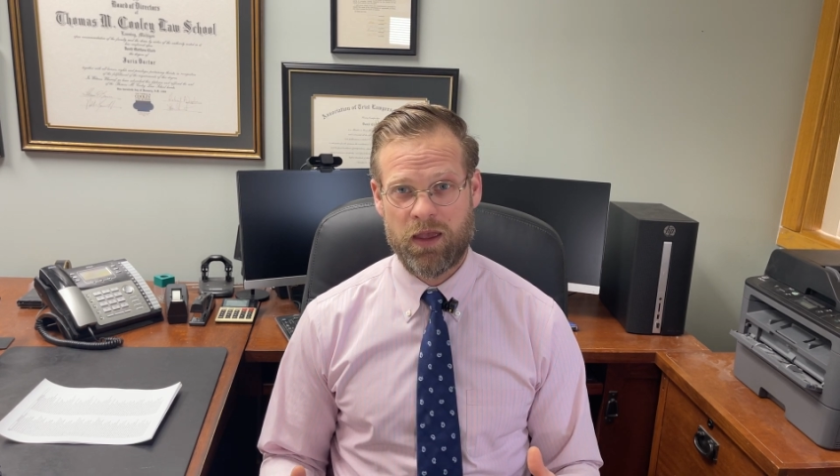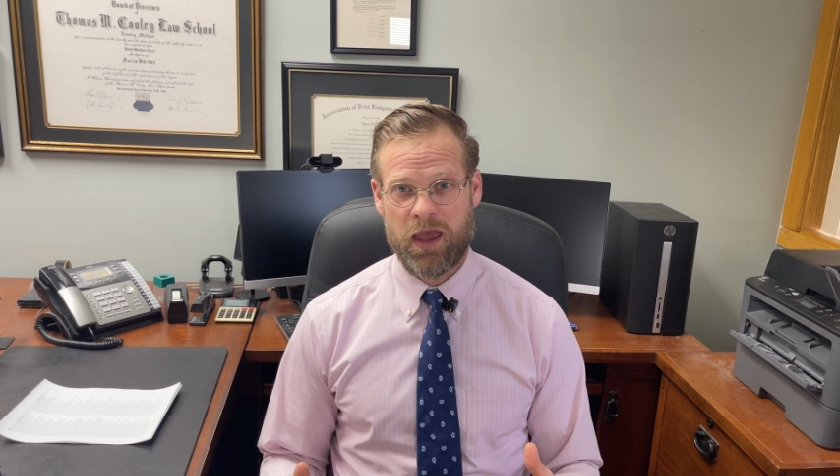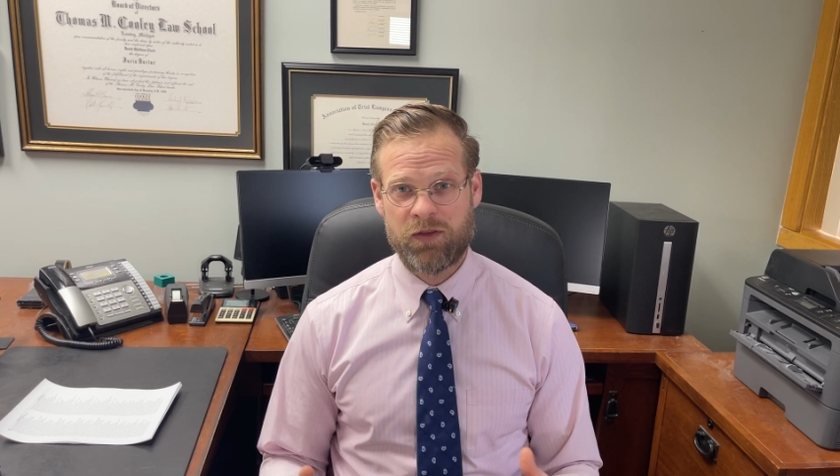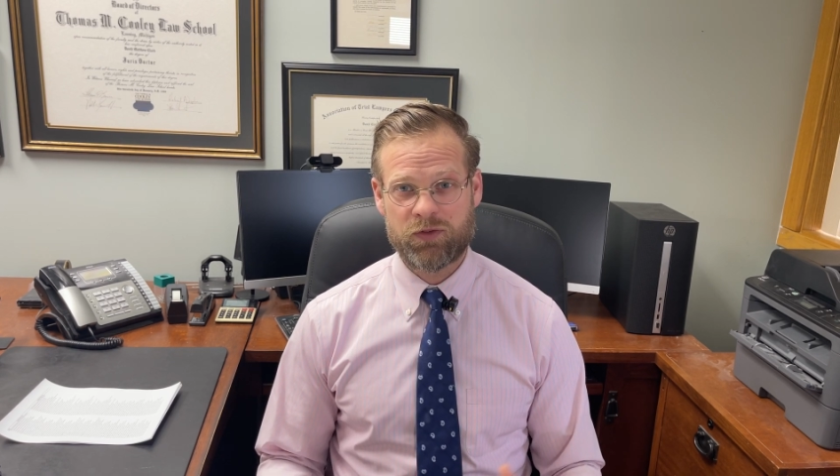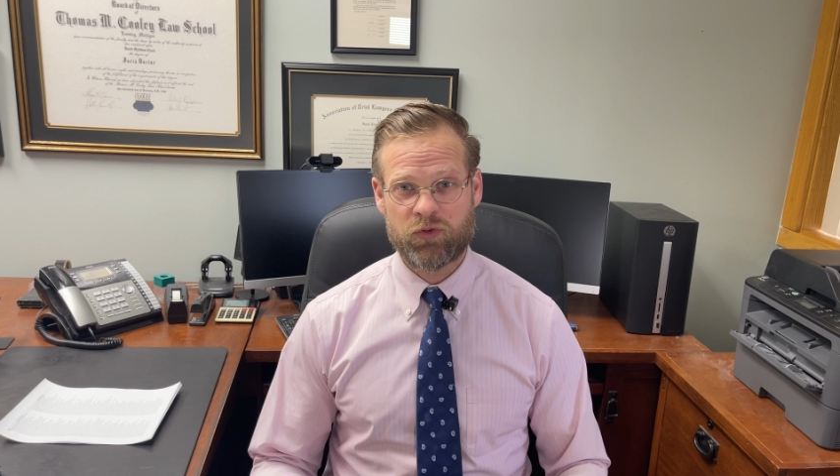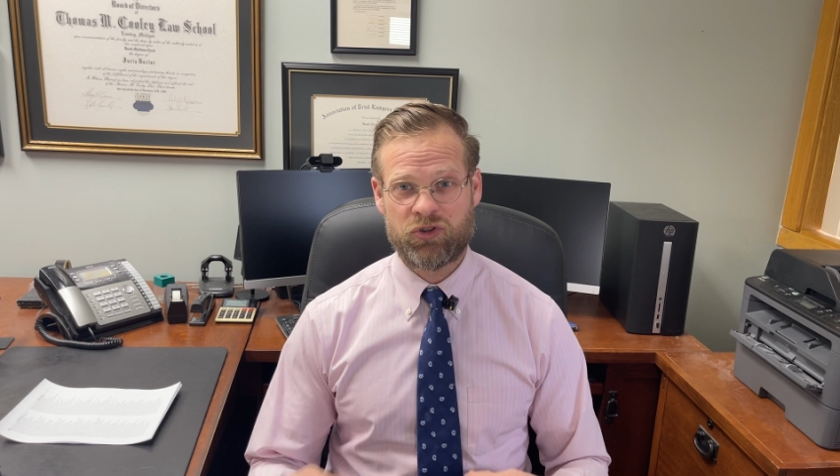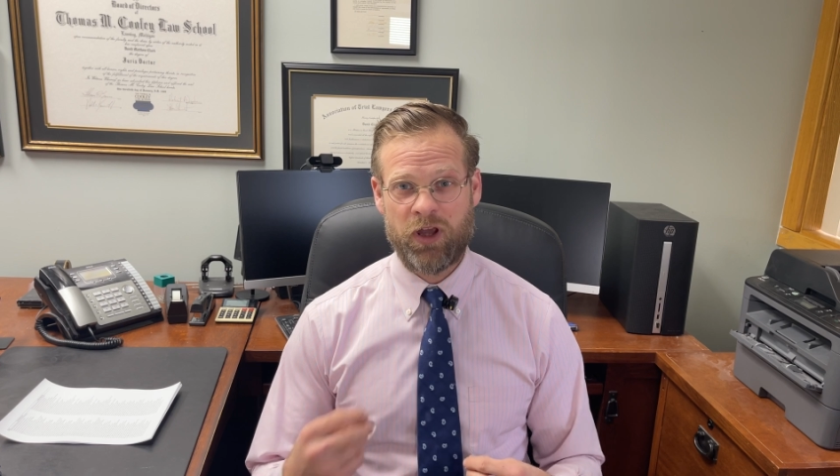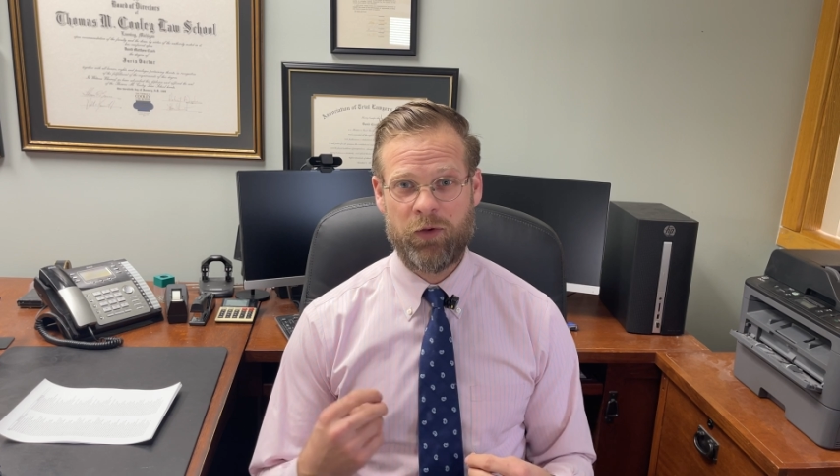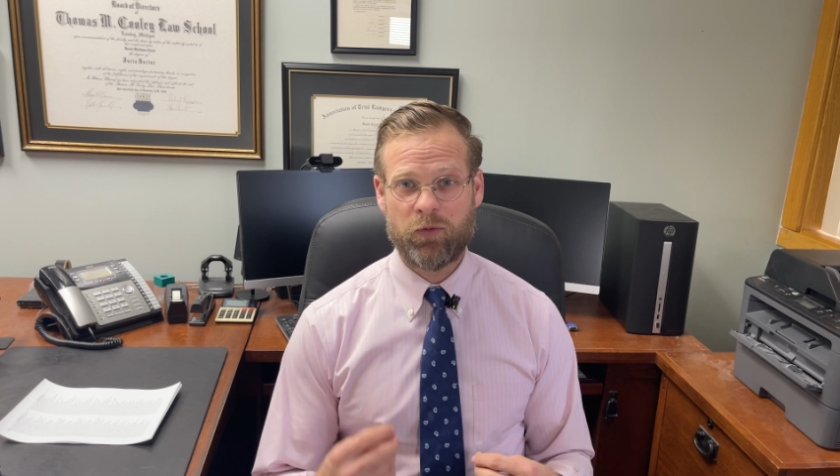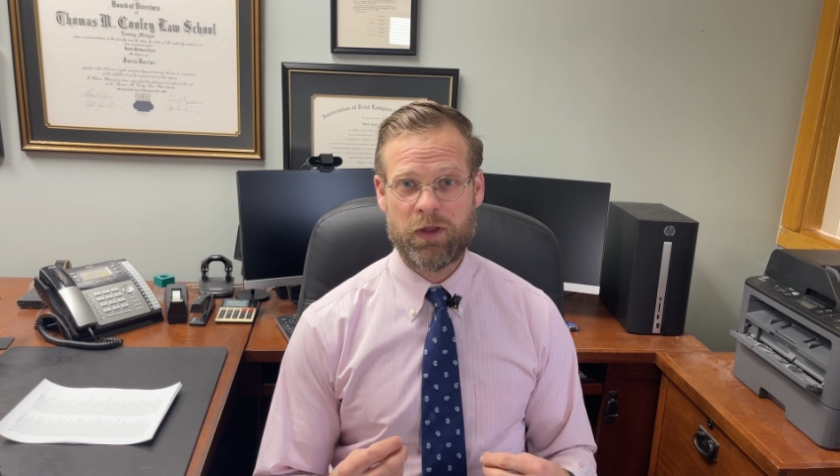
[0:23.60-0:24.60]
And so,
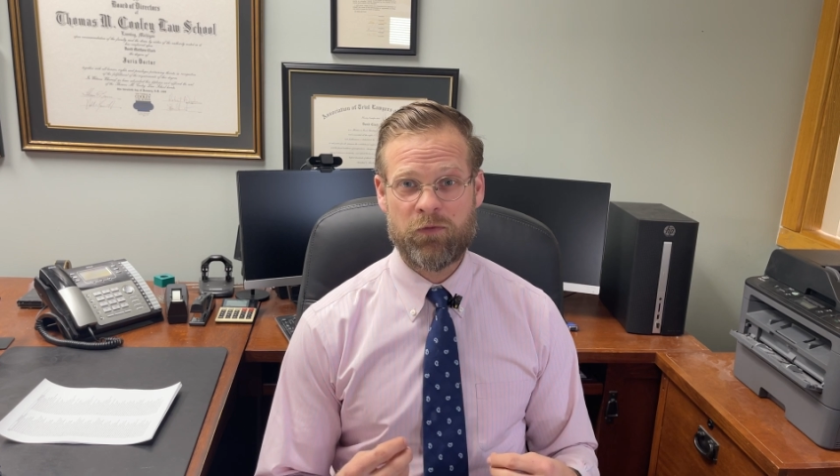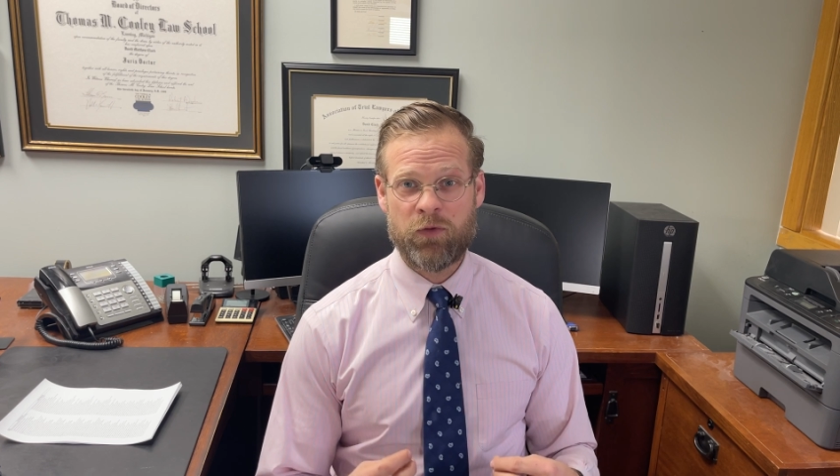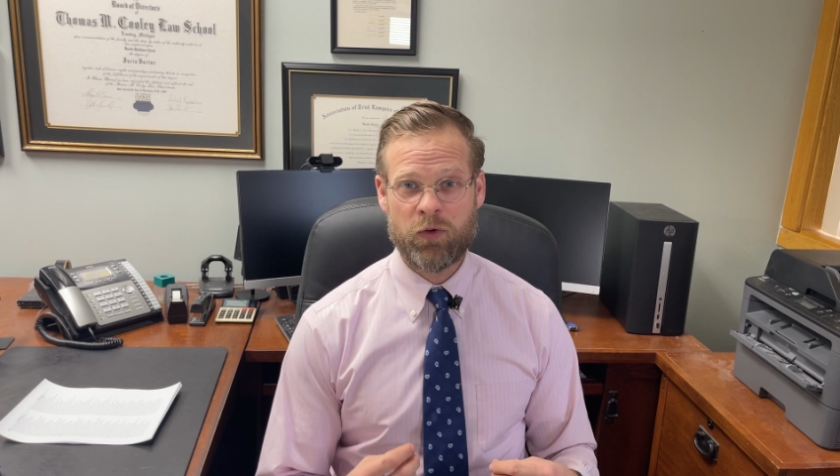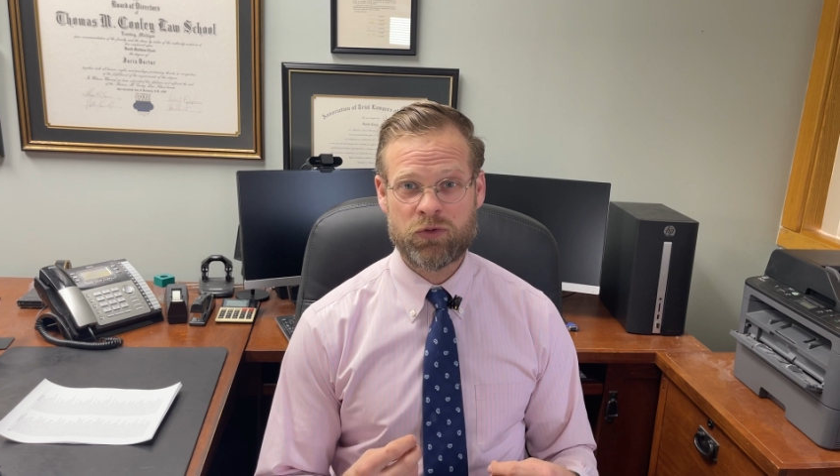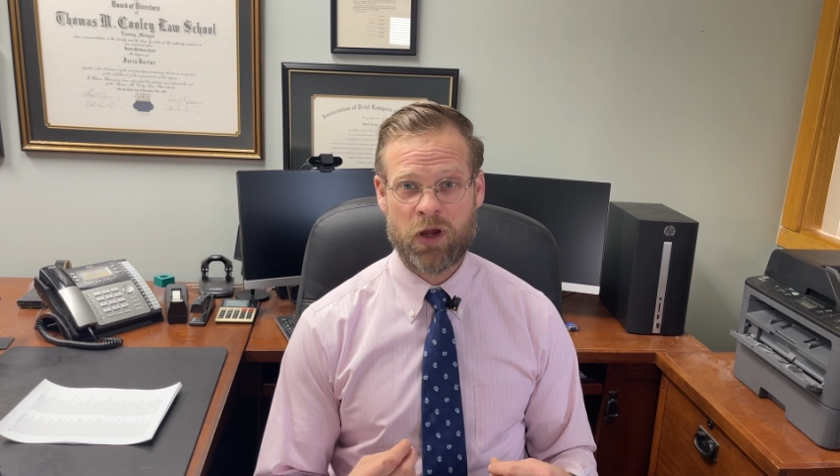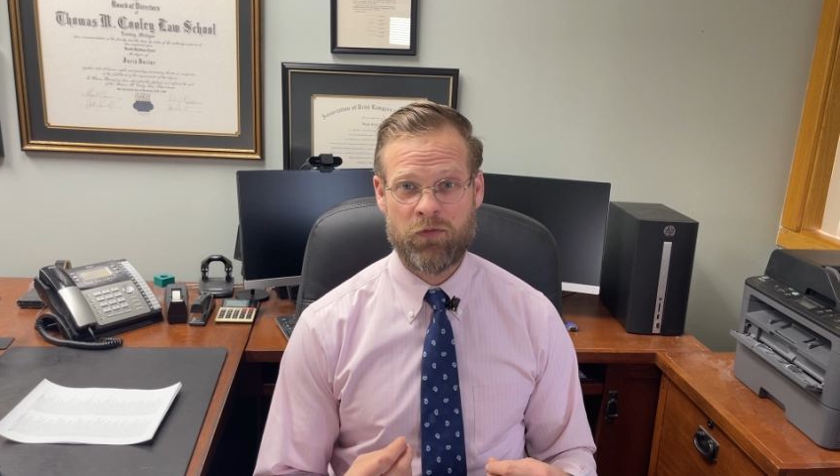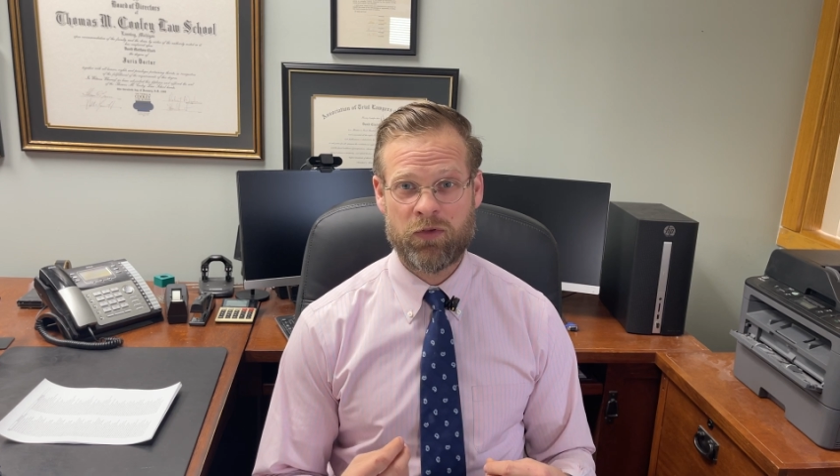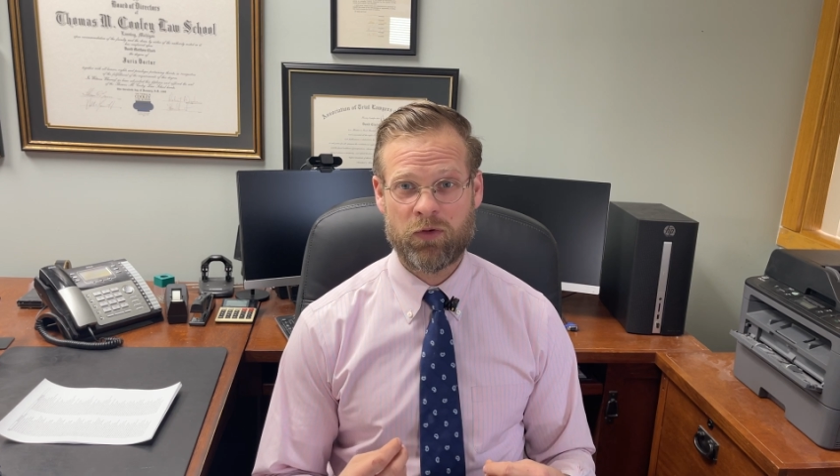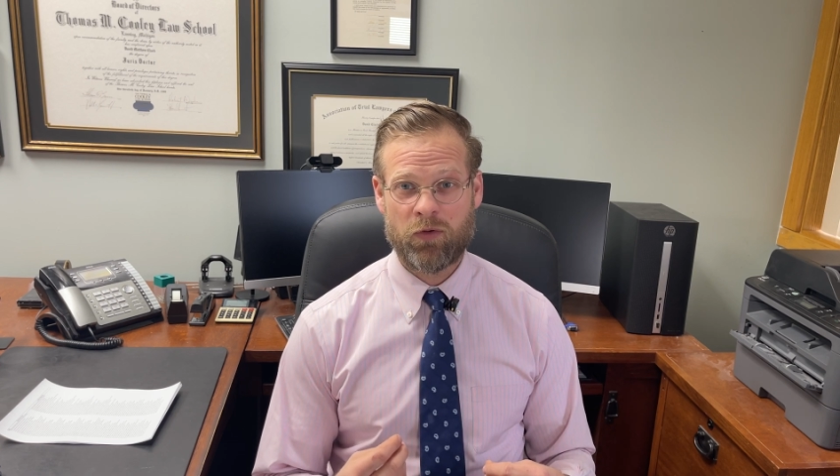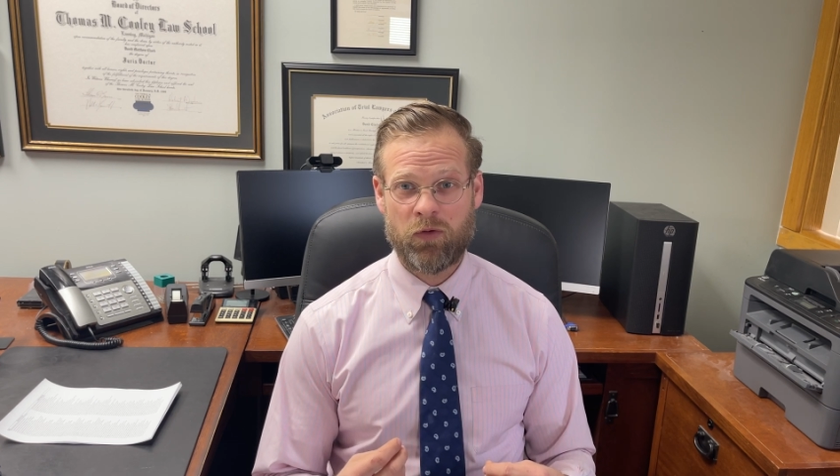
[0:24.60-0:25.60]
generally, if you're driving
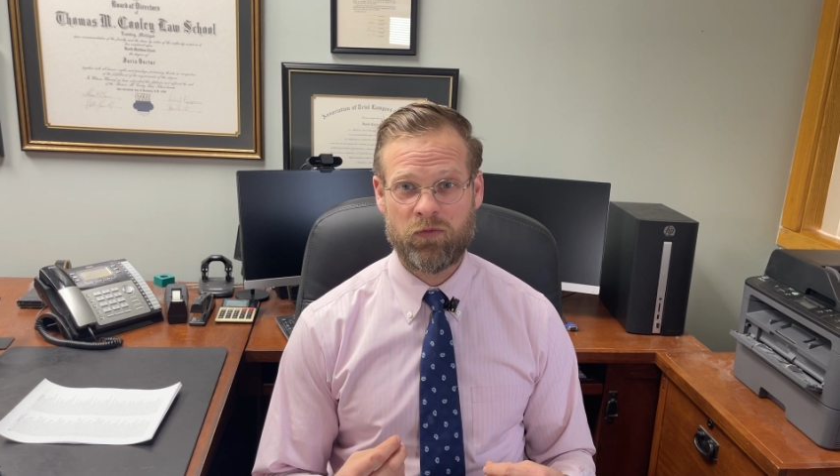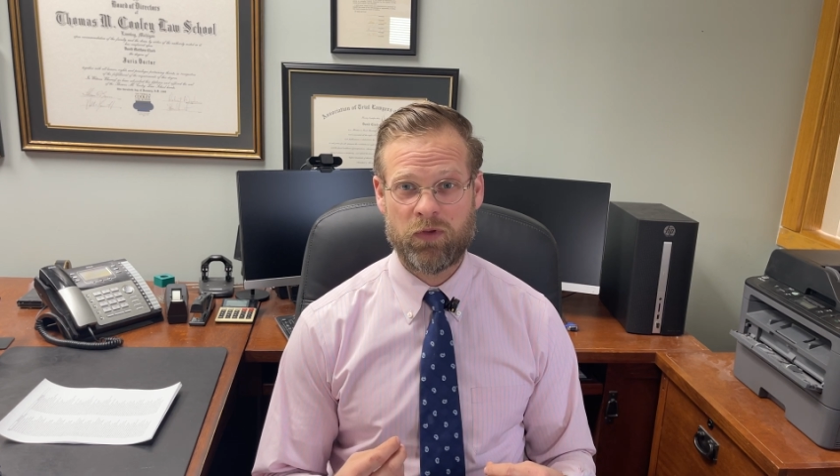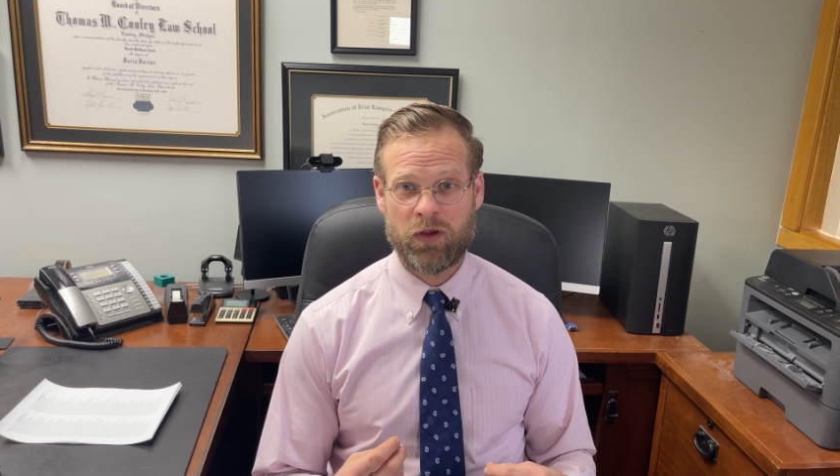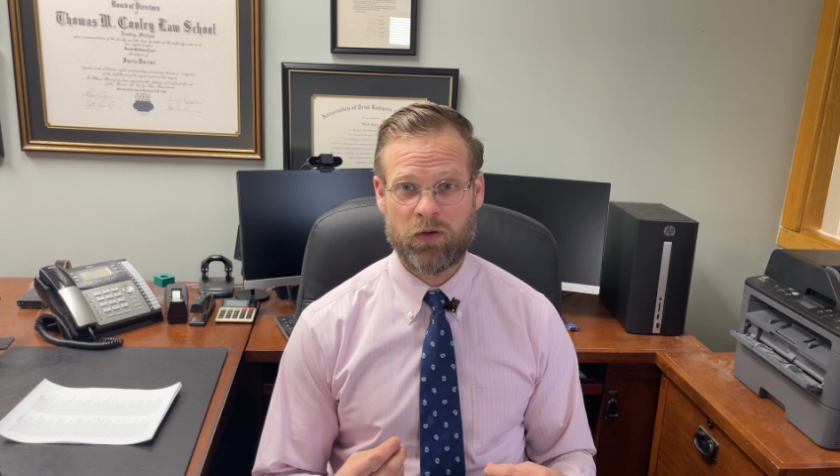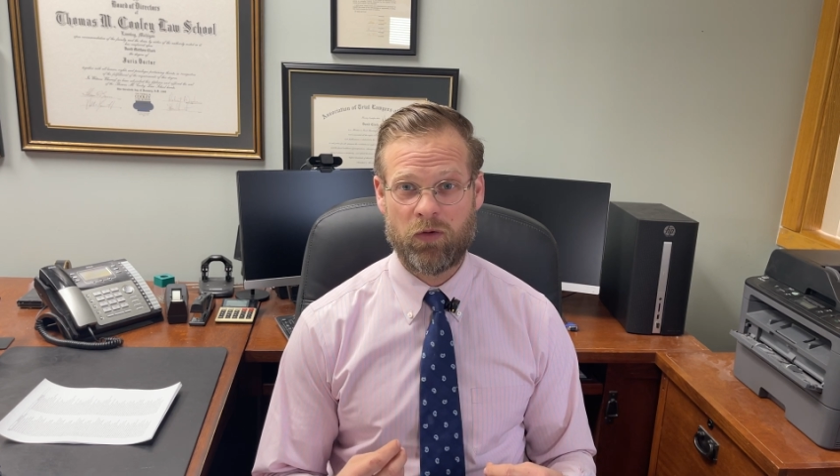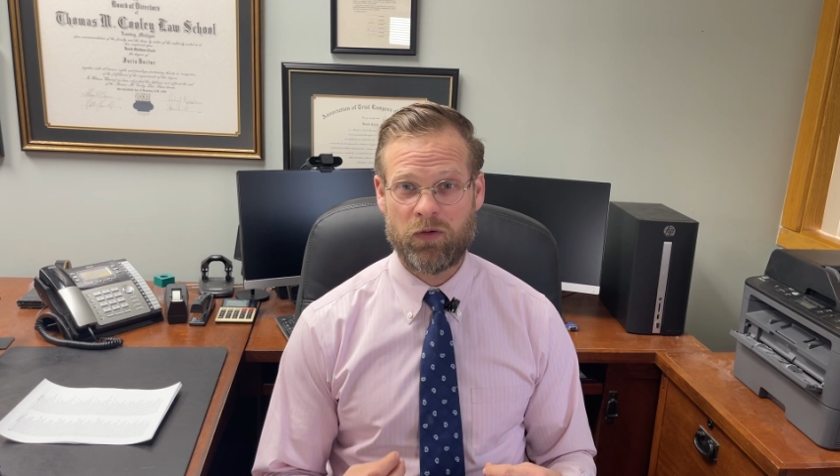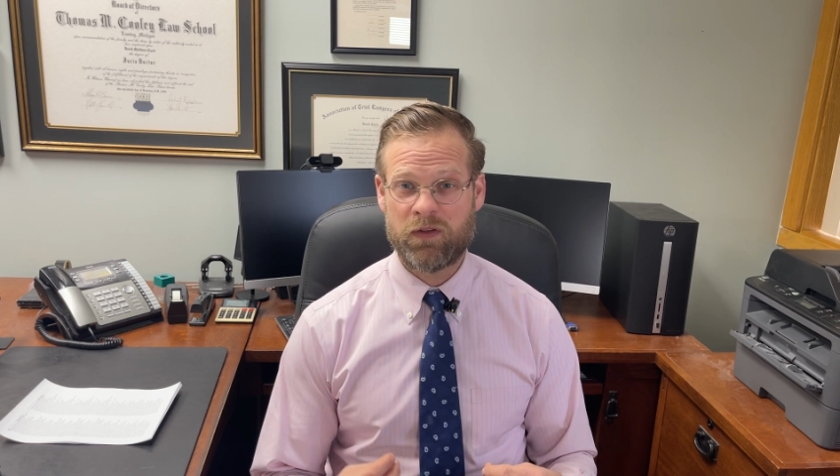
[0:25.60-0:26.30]
your own vehicle